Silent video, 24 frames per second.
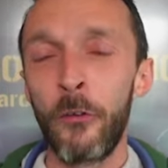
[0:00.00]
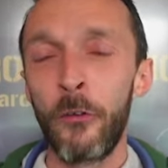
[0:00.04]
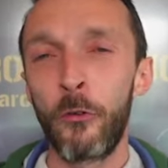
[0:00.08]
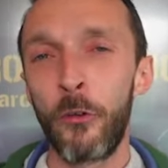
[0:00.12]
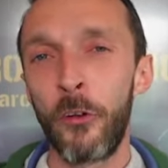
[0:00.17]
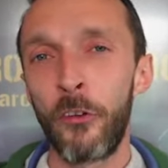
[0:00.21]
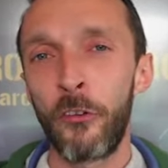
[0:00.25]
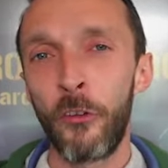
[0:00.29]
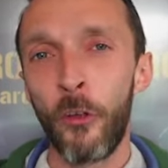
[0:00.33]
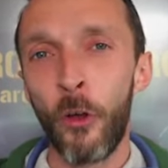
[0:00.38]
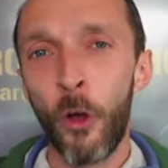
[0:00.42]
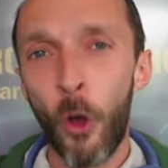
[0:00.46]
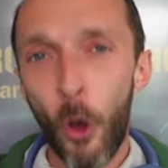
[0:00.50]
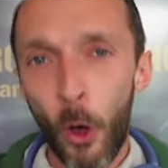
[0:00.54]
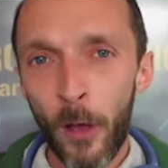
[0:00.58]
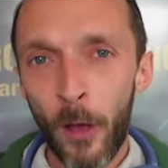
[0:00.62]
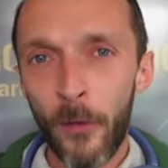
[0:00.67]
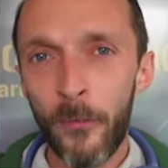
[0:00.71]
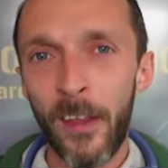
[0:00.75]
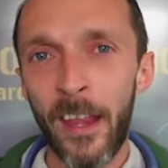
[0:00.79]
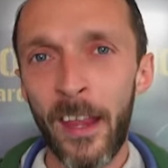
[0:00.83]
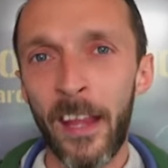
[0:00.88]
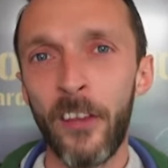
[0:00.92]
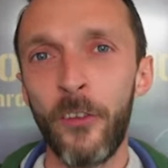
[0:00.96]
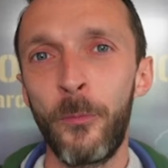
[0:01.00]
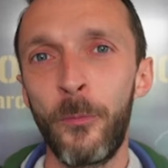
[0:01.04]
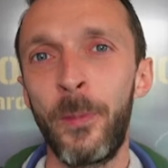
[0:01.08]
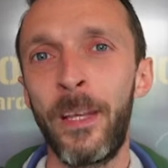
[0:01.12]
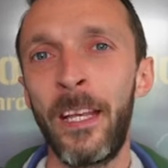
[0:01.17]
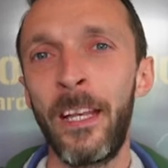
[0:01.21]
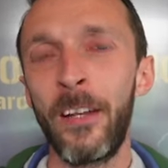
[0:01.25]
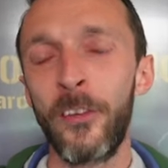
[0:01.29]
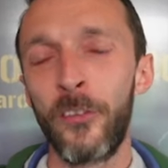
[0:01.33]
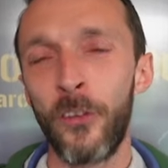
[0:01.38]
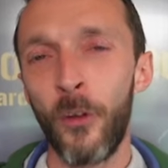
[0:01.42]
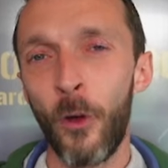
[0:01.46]
So there's a lot of
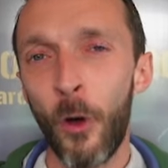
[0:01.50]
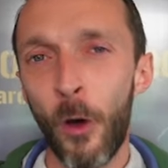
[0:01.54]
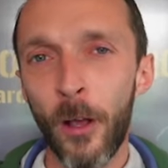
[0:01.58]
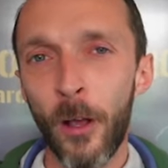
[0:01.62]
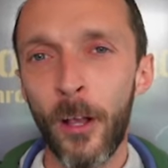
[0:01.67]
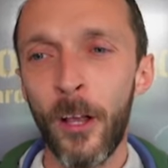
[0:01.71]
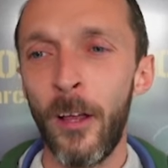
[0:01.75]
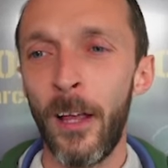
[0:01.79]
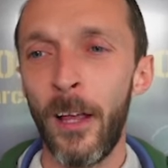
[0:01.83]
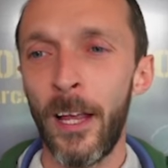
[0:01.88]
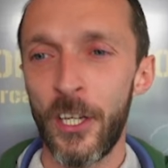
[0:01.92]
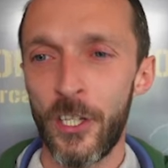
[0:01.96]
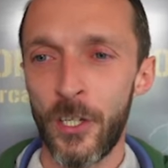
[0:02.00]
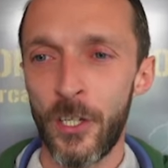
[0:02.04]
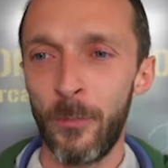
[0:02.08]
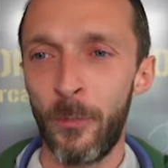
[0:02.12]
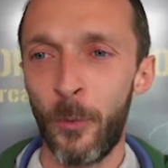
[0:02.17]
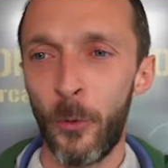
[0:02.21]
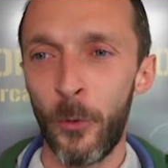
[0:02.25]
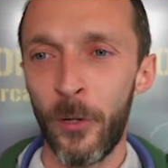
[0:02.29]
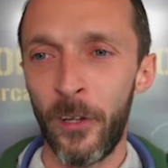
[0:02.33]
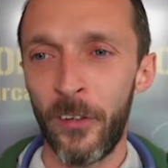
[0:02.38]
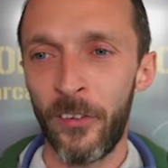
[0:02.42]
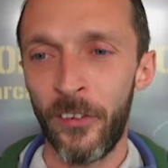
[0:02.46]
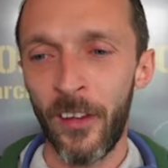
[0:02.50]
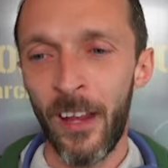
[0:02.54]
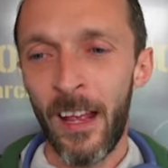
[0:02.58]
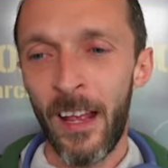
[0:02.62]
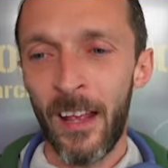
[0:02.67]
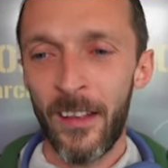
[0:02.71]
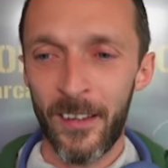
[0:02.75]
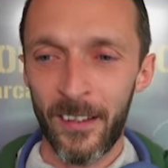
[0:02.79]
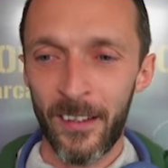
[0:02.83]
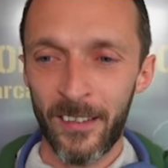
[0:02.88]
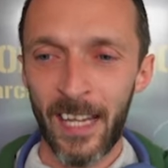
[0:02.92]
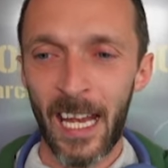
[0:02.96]
XP, there's a lot of collection bonus
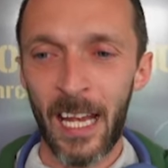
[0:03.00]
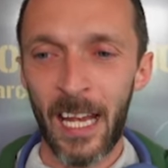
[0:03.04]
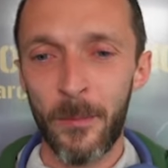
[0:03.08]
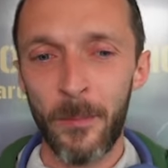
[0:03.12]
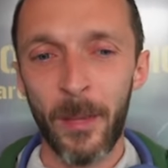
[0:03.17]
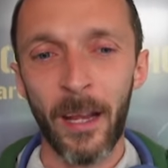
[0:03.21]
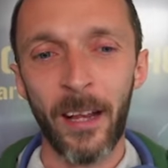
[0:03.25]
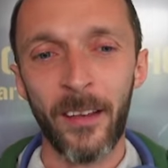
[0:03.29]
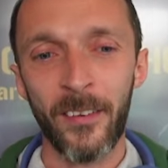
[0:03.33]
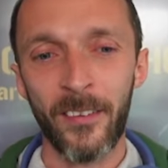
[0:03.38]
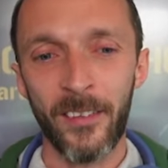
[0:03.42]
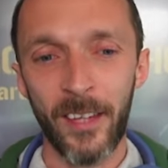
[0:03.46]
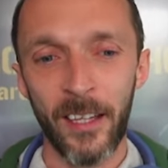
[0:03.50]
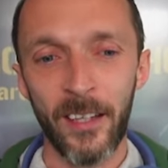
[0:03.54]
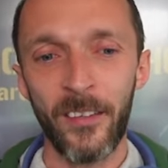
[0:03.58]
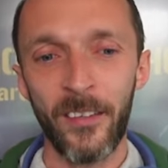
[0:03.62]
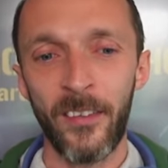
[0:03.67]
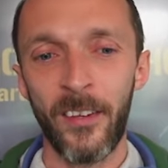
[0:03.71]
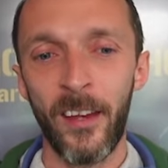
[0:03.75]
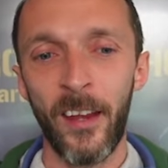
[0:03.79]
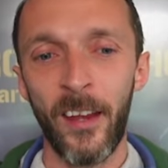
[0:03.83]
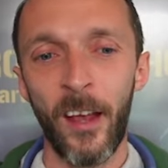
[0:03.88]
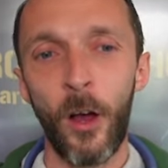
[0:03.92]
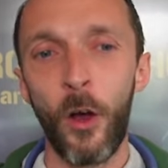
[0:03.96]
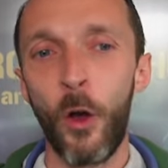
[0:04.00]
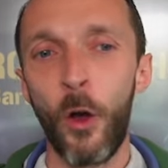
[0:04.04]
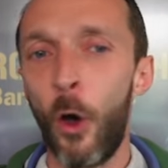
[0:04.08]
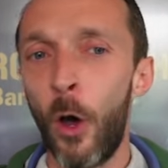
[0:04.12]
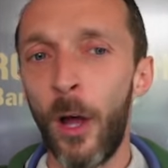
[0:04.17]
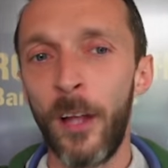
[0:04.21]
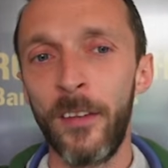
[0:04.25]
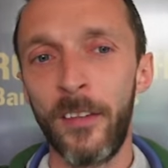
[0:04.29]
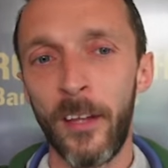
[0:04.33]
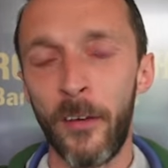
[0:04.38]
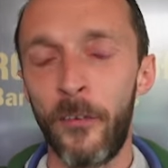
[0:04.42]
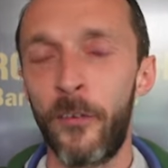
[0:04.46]
that's getting mixed into a
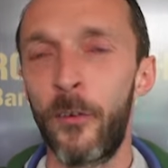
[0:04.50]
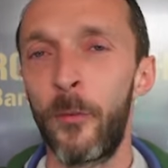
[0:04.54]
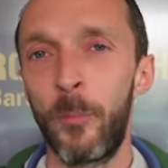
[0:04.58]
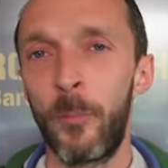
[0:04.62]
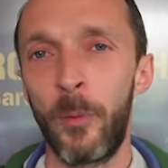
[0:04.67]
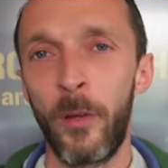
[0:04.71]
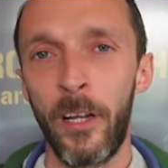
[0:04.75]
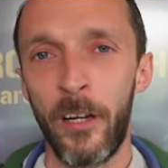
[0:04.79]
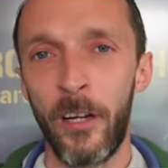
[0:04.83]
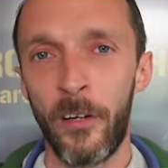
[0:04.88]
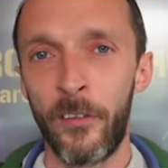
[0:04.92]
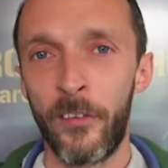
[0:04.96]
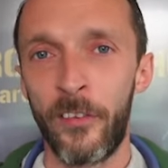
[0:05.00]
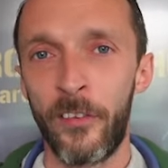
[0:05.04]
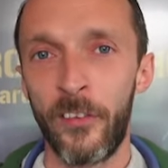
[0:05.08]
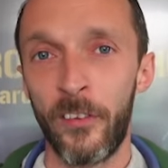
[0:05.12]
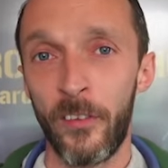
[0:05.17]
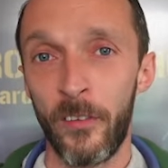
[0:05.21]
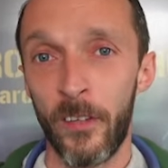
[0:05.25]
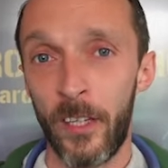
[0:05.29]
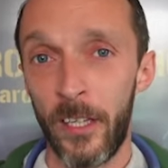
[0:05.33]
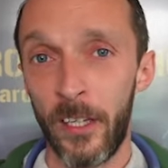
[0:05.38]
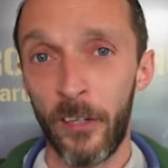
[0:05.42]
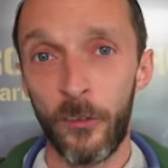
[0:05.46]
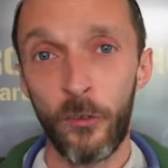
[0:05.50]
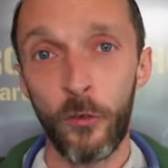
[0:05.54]
lot of different players, like